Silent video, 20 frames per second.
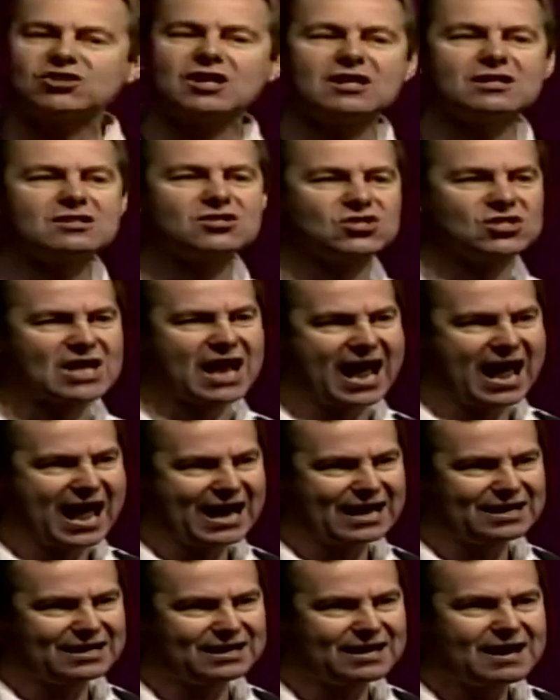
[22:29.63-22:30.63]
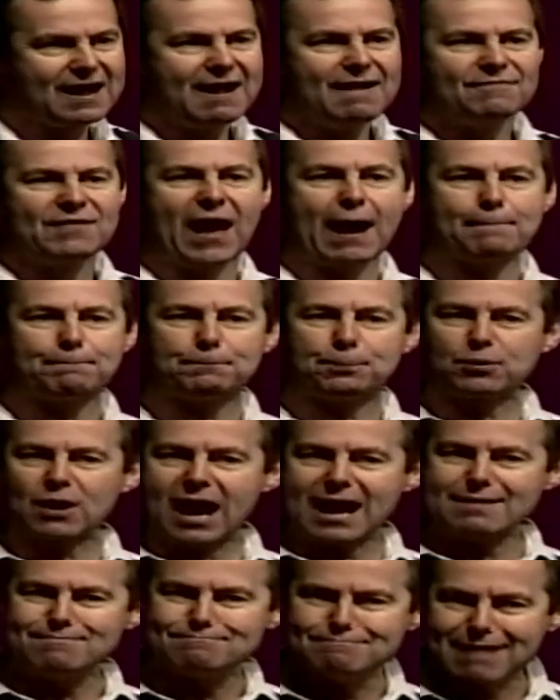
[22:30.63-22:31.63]
understand that
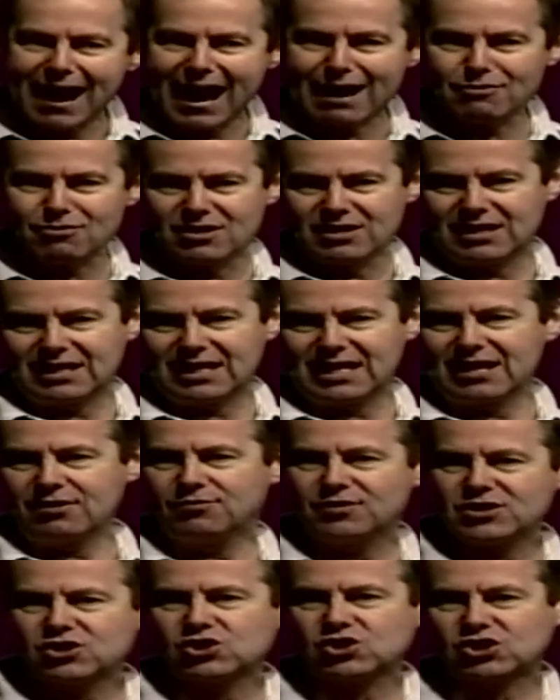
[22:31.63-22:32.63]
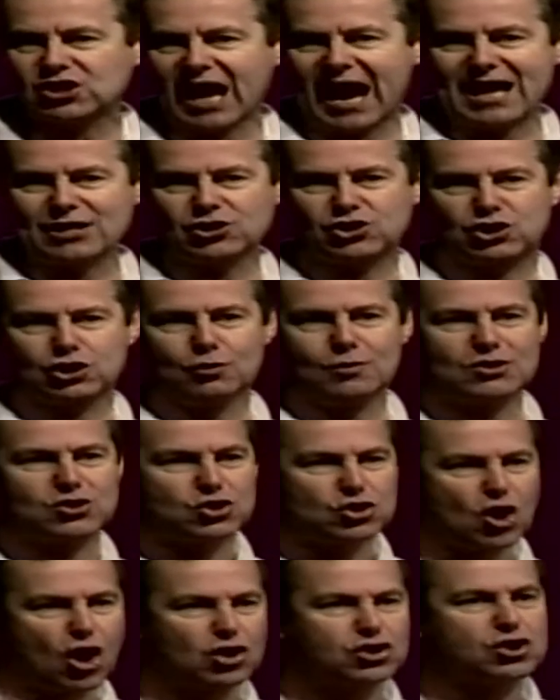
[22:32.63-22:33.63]
primarily this statue is
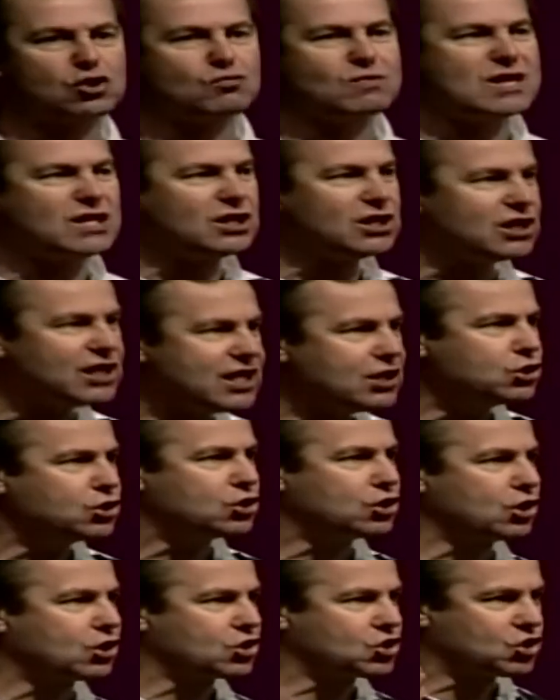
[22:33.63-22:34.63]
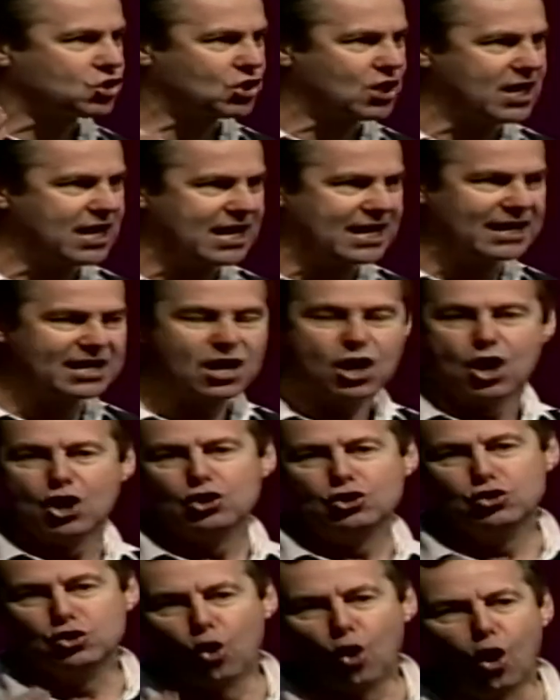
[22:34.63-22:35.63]
not a religious thing,
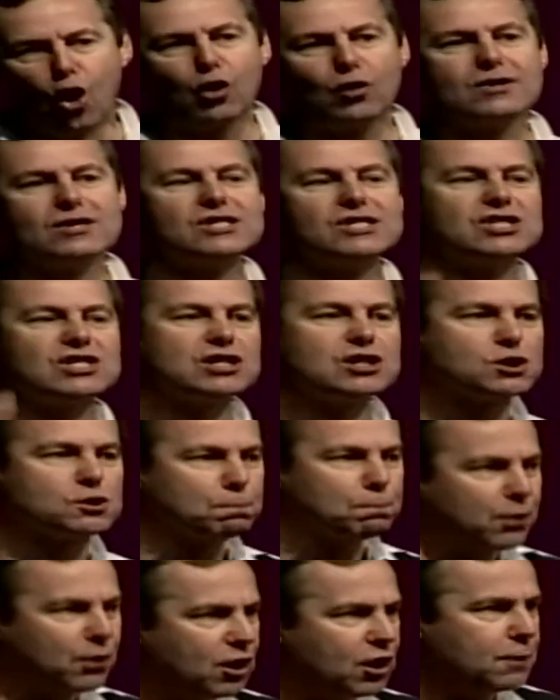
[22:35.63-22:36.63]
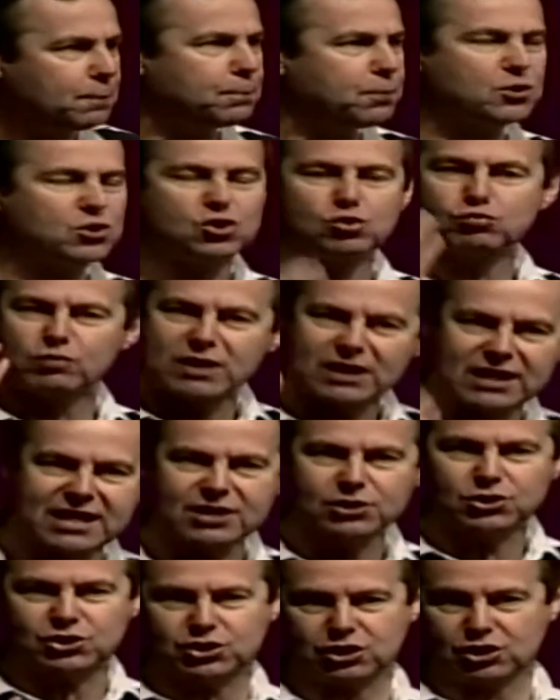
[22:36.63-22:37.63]
nor is its purpose
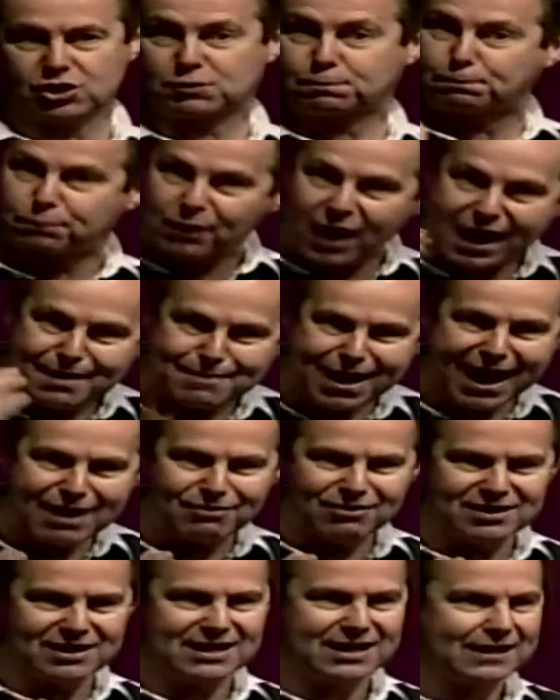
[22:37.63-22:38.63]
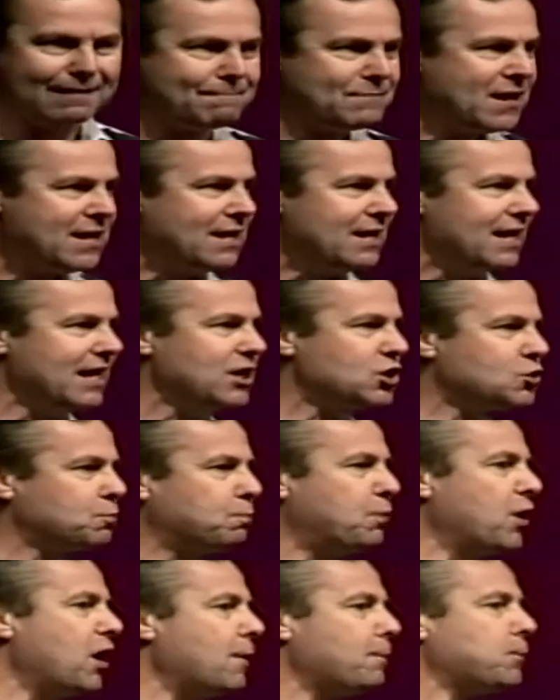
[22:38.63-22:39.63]
religious, primarily. Its
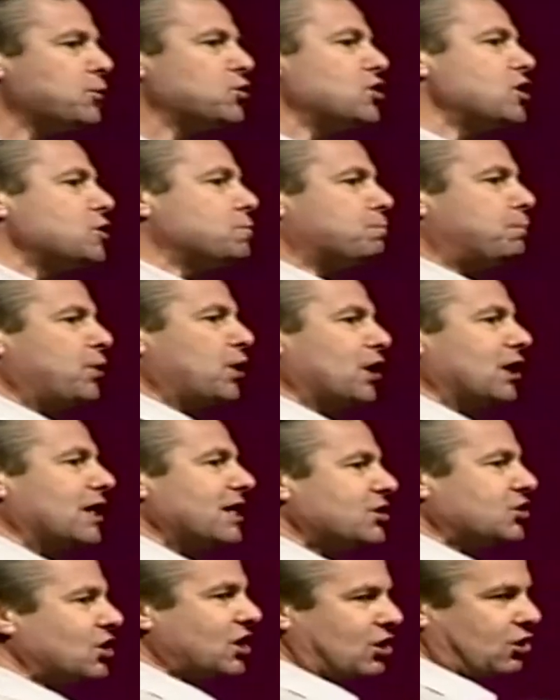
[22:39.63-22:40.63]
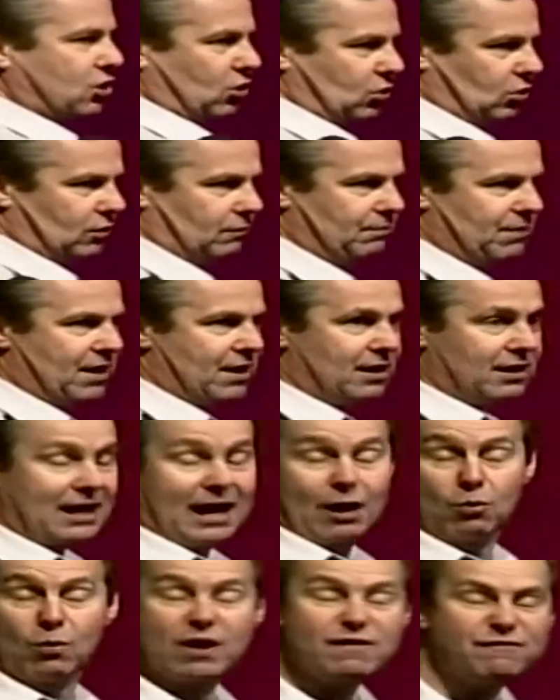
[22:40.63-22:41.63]
purpose is political.
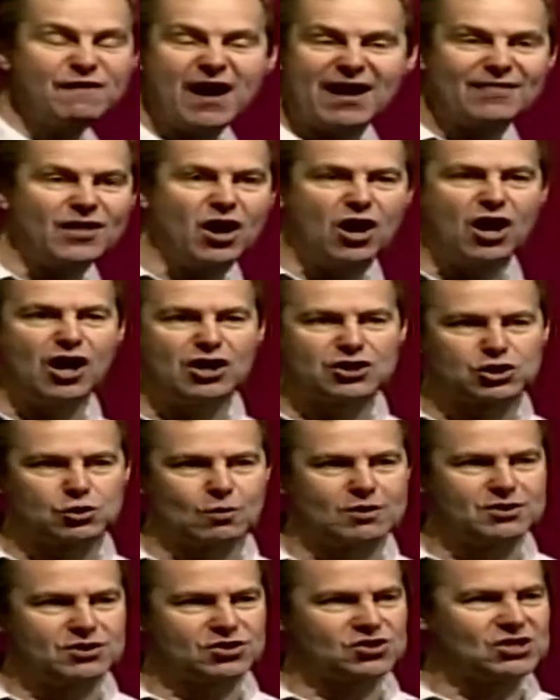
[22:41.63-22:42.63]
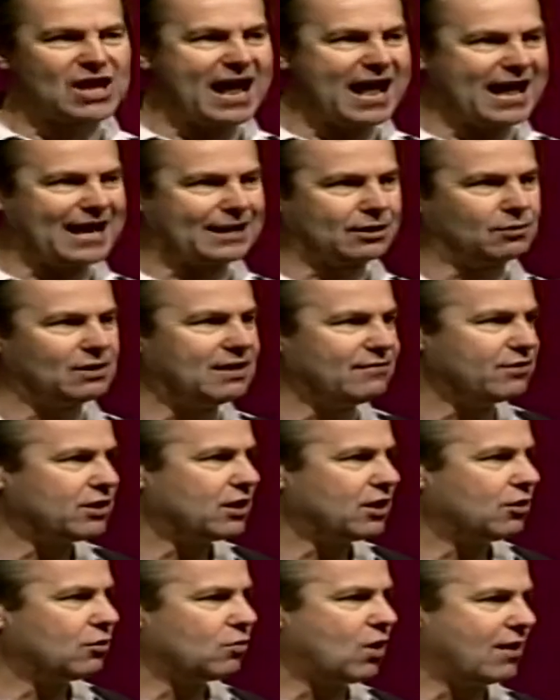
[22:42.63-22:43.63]
Now we find that hard to understand, we live in
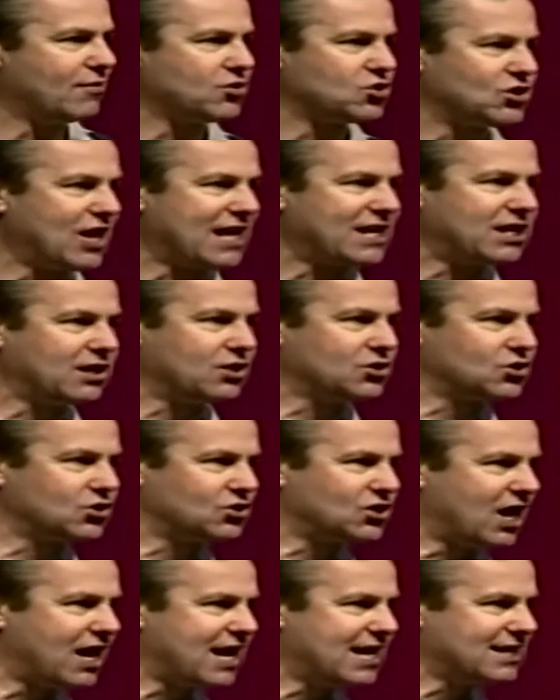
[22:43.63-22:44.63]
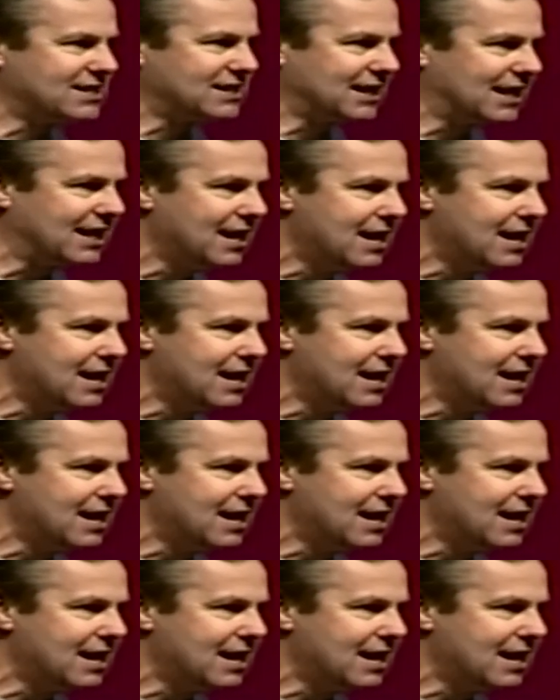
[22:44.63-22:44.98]
a rather secular society.